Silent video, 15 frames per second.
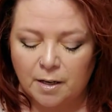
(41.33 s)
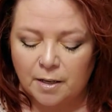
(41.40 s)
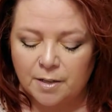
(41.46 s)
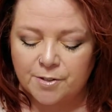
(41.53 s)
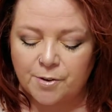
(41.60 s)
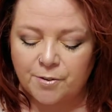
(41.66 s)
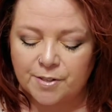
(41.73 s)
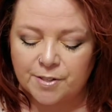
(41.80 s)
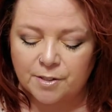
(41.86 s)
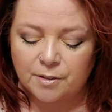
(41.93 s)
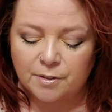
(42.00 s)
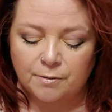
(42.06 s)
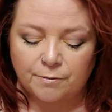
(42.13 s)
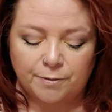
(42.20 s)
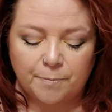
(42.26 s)
So this
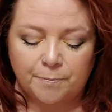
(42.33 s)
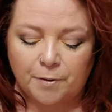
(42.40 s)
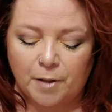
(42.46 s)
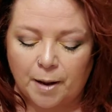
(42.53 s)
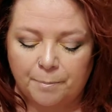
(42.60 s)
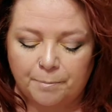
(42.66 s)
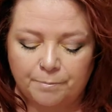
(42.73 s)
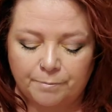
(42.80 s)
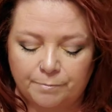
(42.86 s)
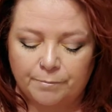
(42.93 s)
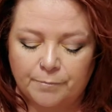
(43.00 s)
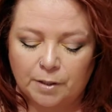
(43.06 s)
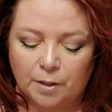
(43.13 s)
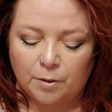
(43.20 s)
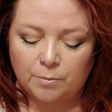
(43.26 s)
can flip-flop,
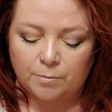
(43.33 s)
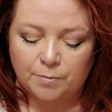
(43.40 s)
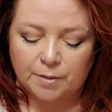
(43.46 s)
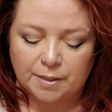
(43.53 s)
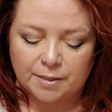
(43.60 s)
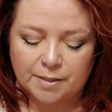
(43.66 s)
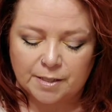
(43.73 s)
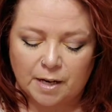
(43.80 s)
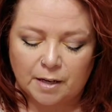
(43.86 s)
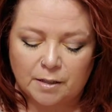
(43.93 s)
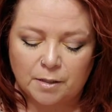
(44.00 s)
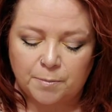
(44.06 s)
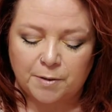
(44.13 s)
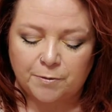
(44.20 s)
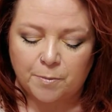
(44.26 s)
it
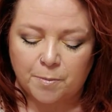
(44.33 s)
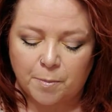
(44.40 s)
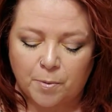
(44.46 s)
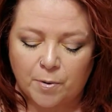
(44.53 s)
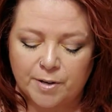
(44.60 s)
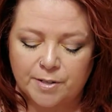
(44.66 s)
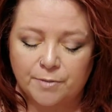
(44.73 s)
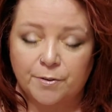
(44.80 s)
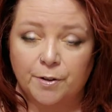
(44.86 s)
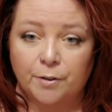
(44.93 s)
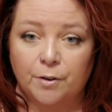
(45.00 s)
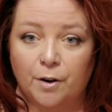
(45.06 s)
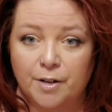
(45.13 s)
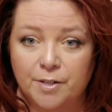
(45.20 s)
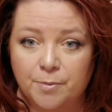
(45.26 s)
could be from the point of your
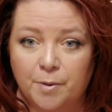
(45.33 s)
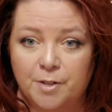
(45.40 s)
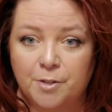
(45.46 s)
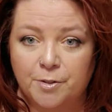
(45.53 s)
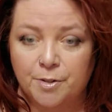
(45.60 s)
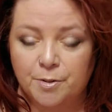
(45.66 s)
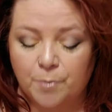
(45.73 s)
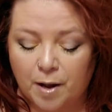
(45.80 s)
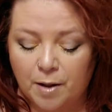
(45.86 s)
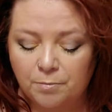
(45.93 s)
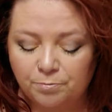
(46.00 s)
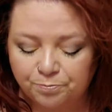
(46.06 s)
cross-watcher as well.